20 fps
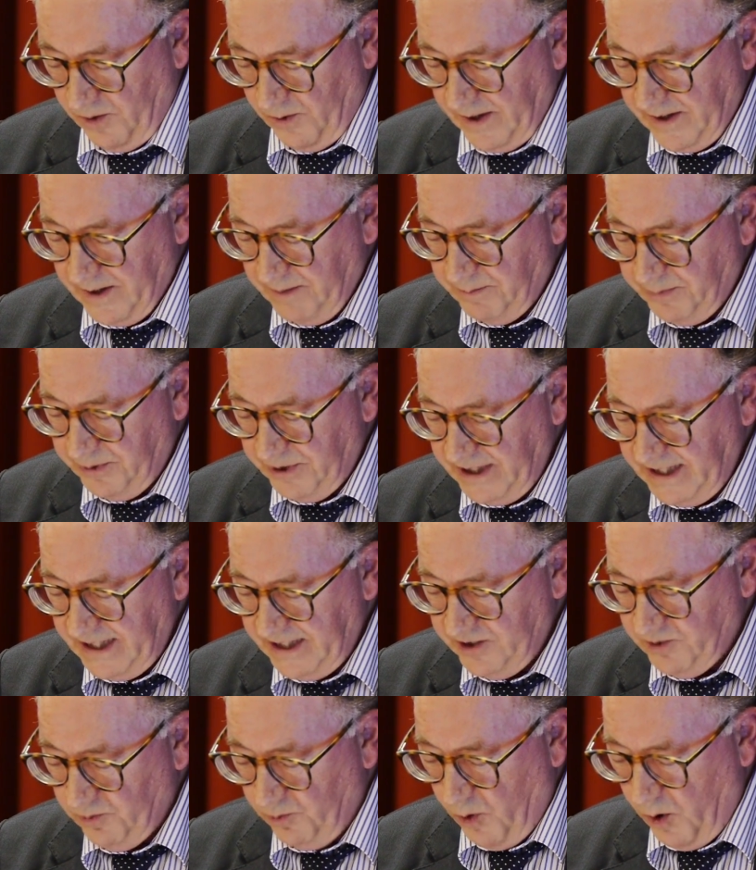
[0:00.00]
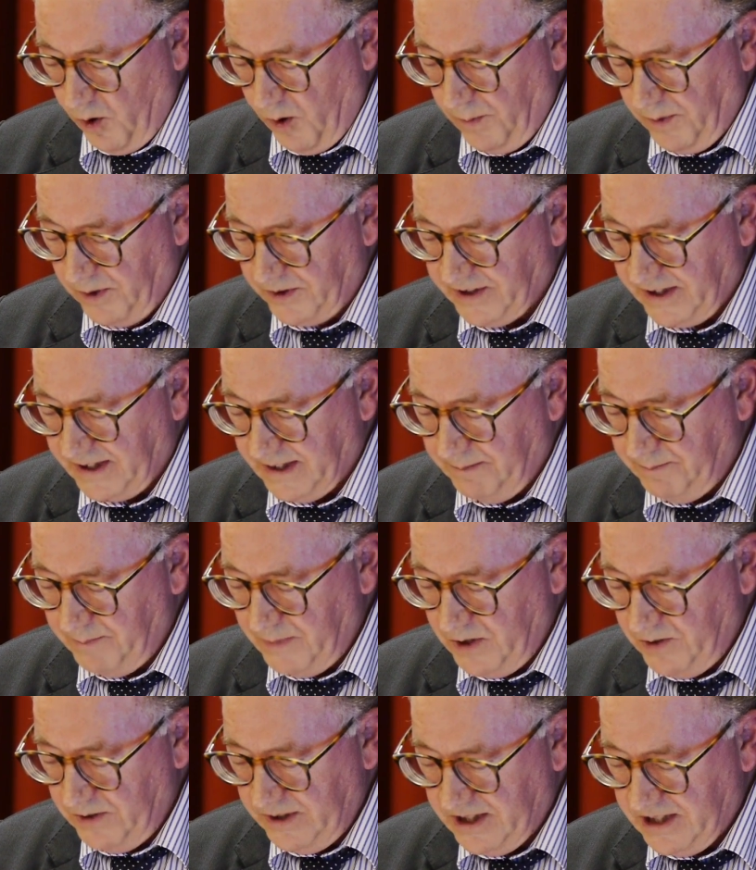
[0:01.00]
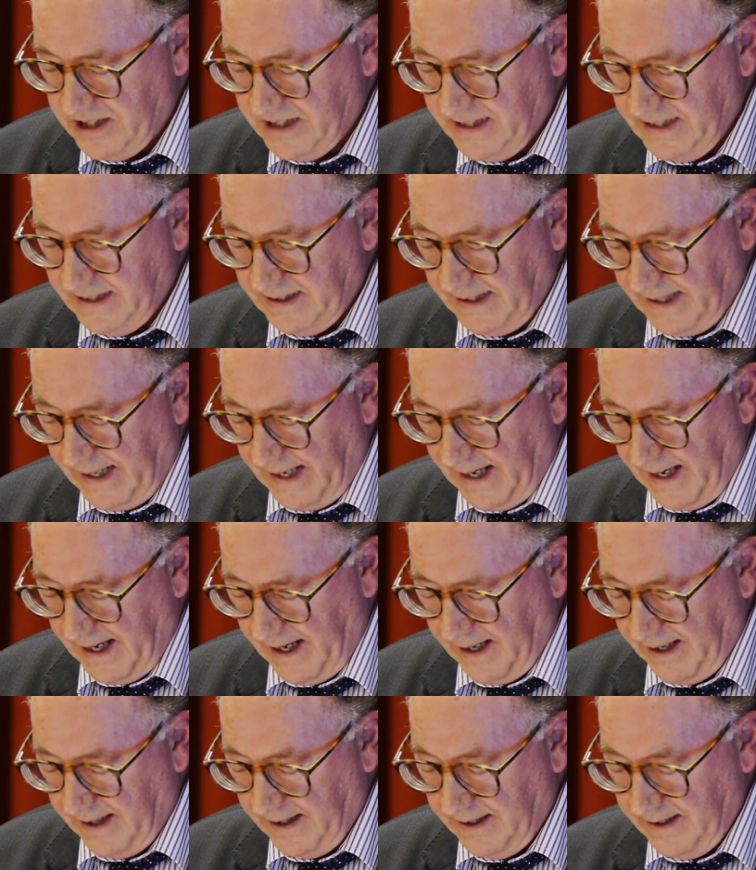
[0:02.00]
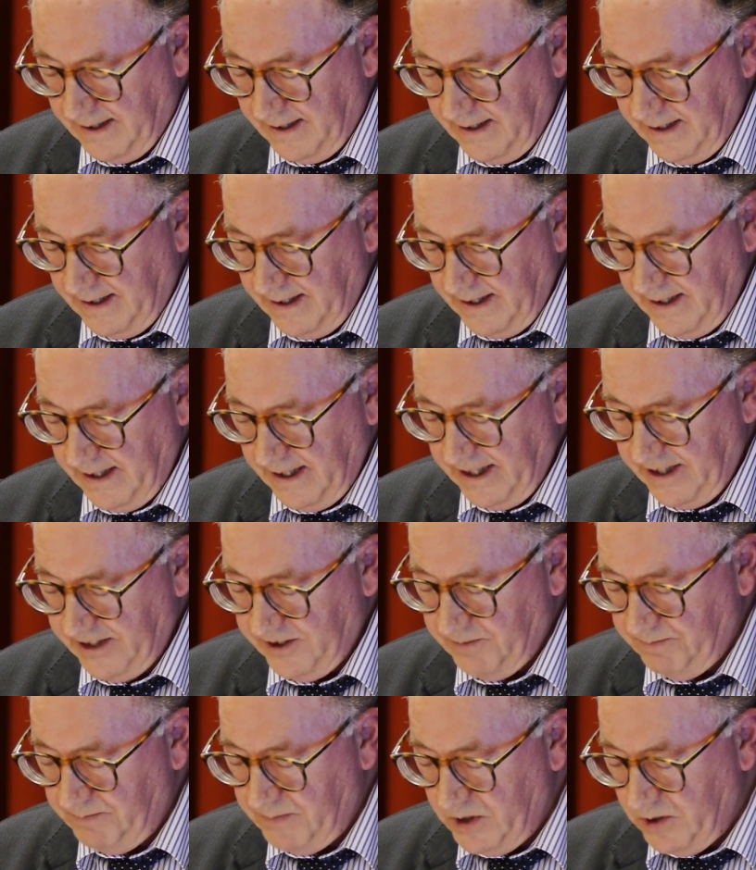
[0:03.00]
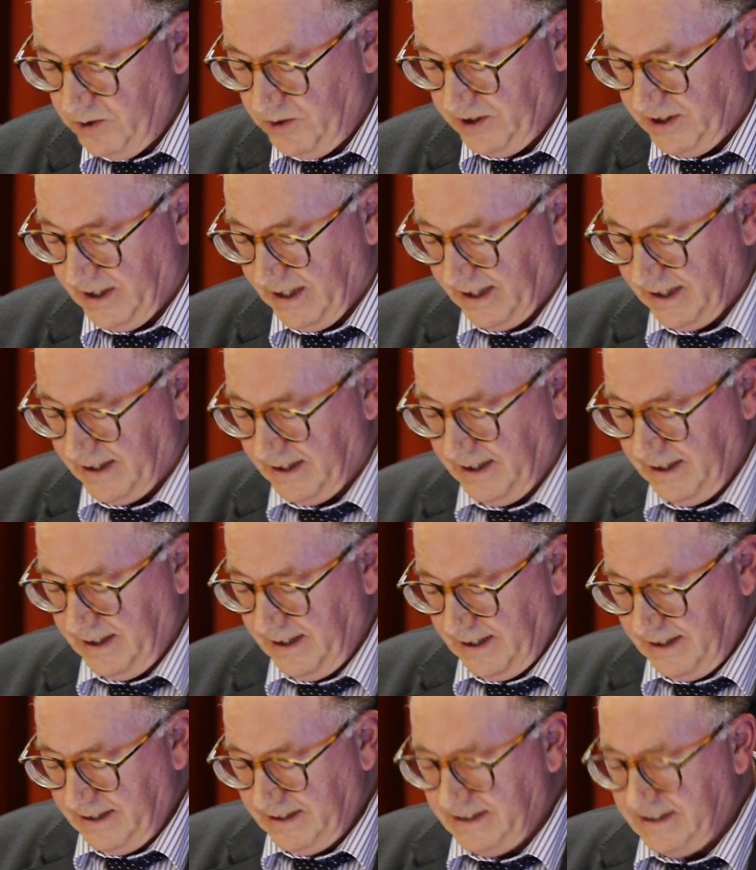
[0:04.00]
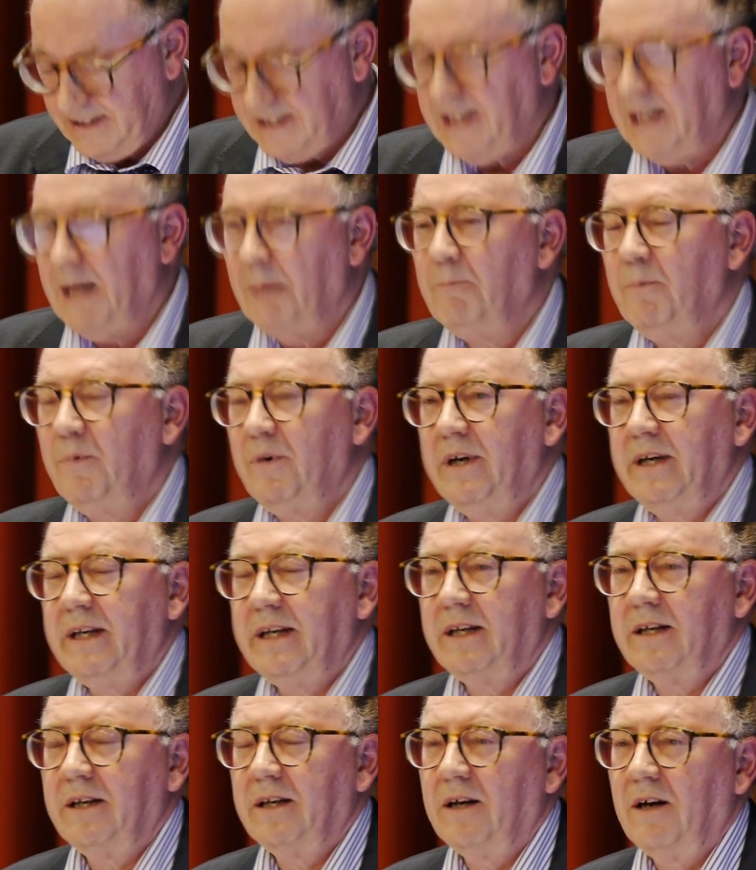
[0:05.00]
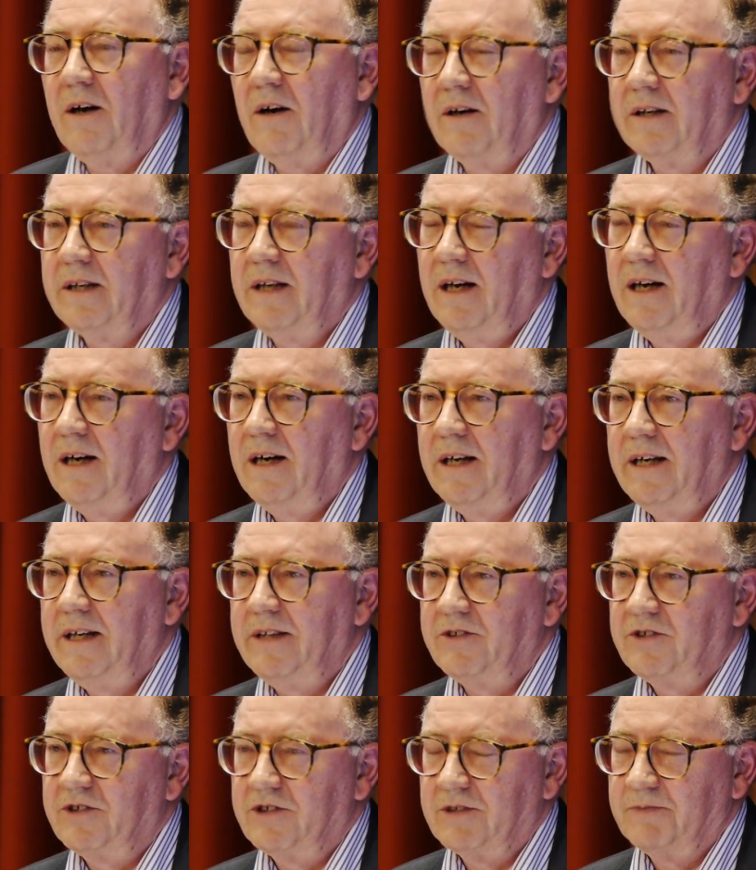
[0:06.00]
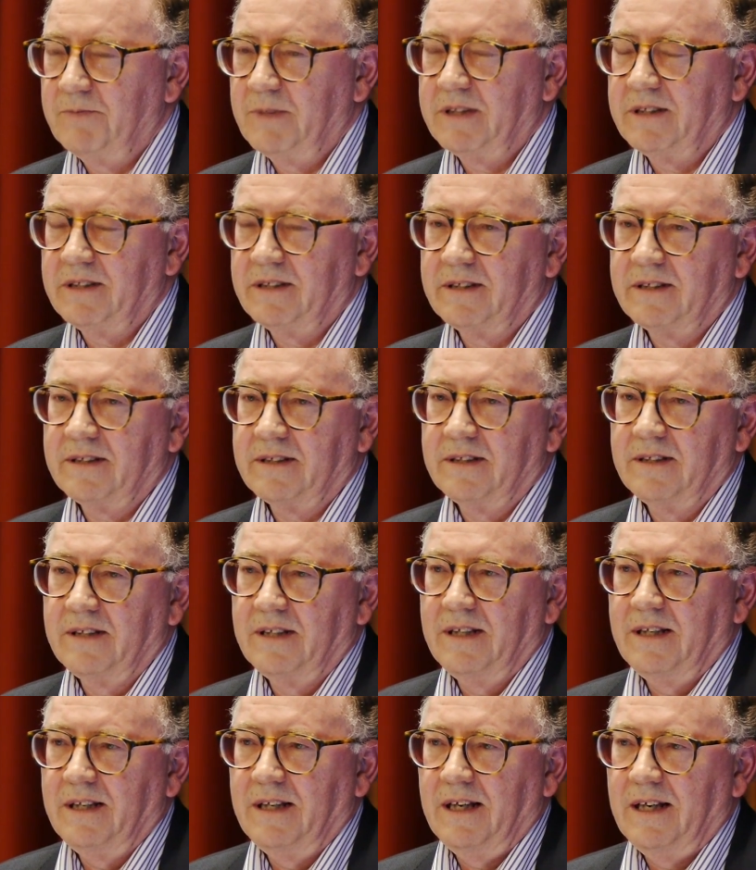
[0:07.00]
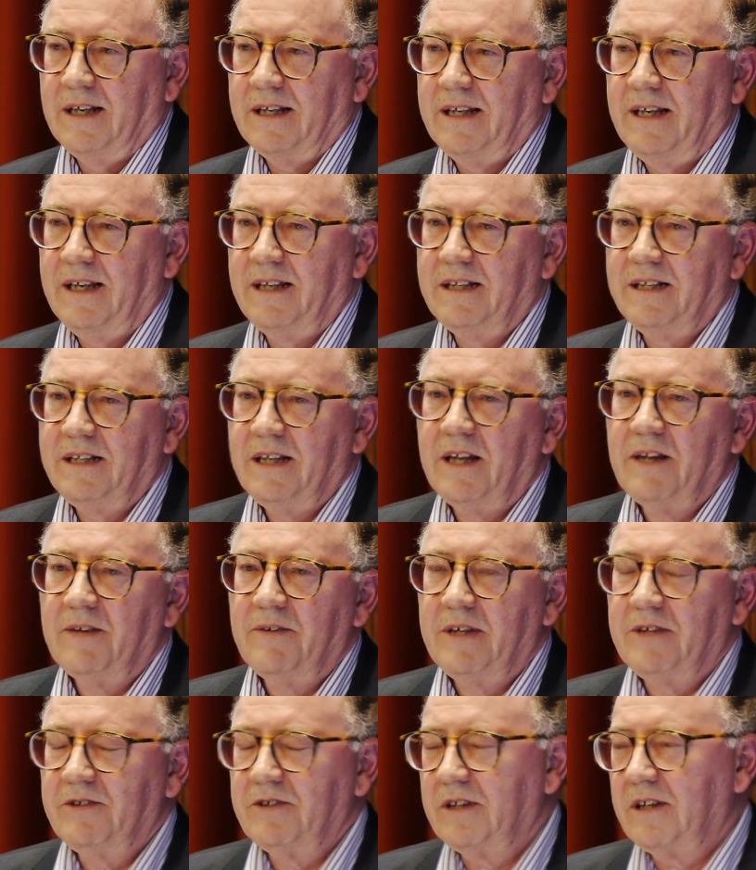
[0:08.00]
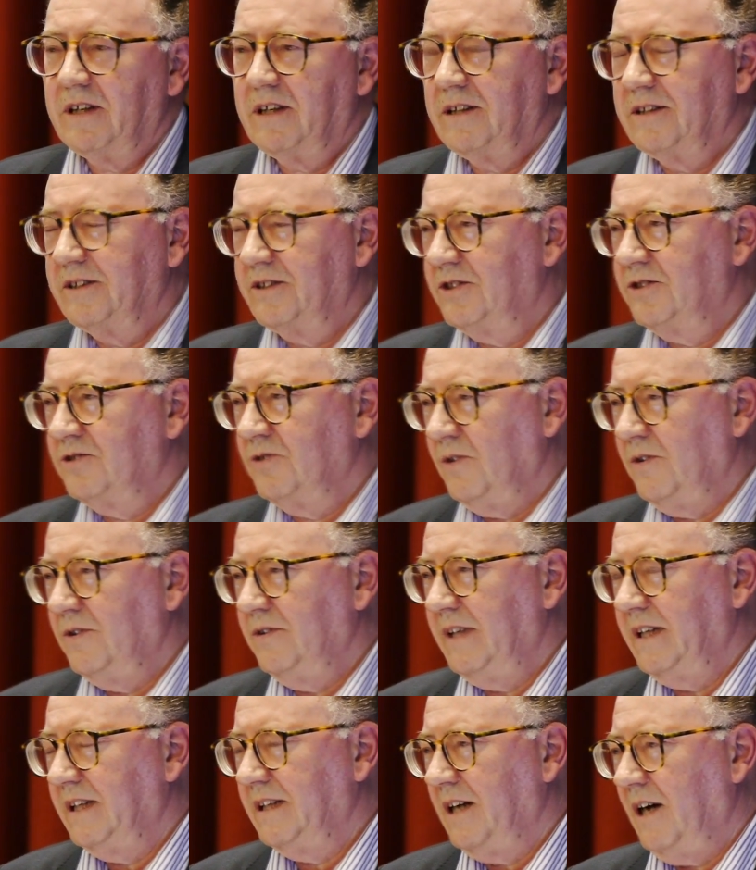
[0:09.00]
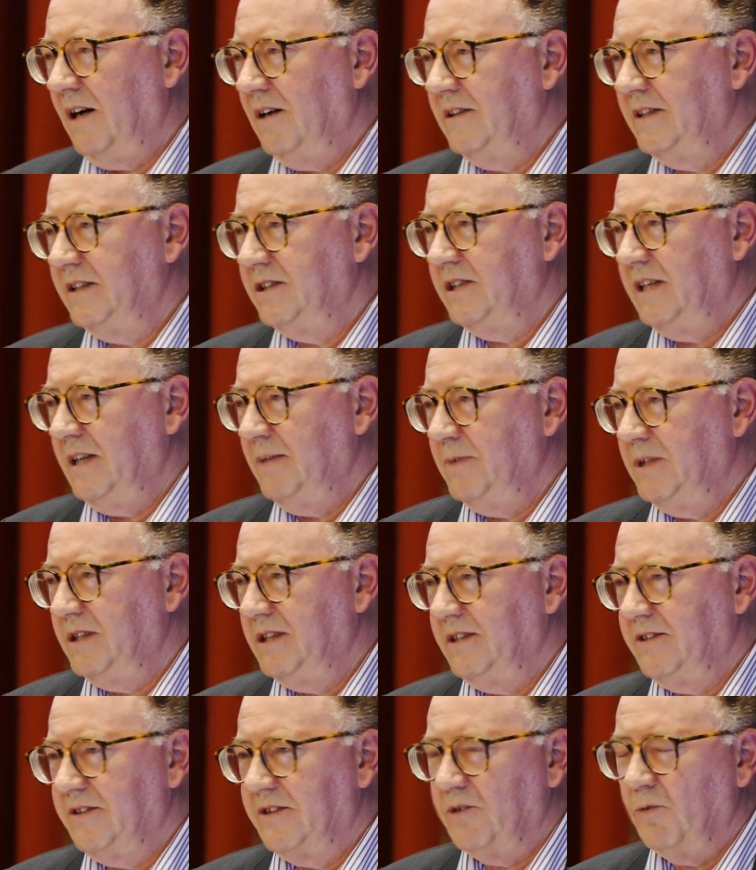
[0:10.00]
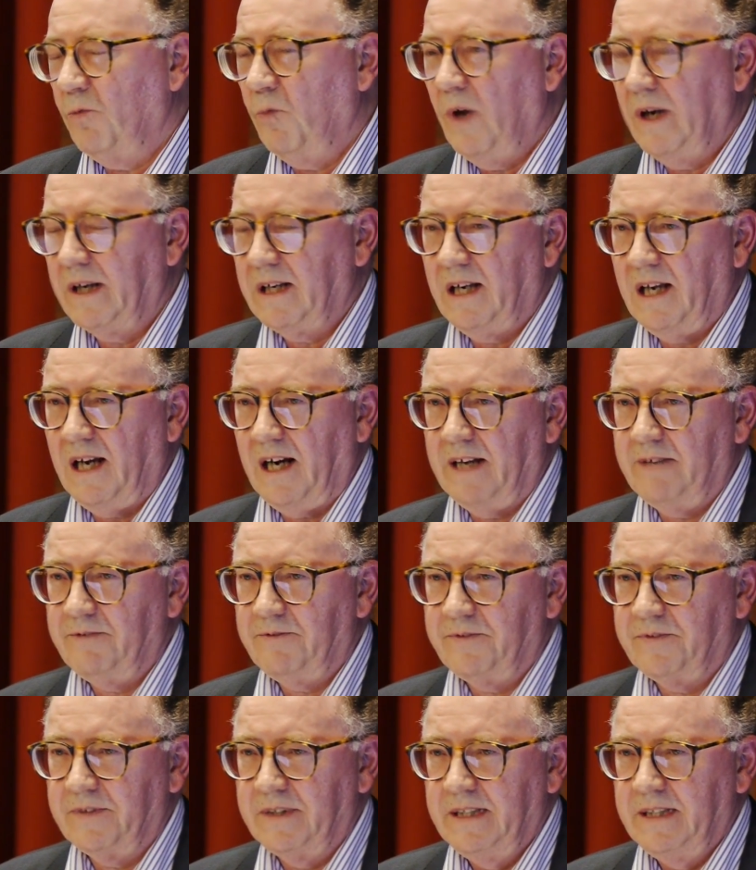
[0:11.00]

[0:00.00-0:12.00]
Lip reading: where the breeze warbles and the mute still air is music slumbering on her instruments. Again, another of those extraordinary Coleridge images, the one life,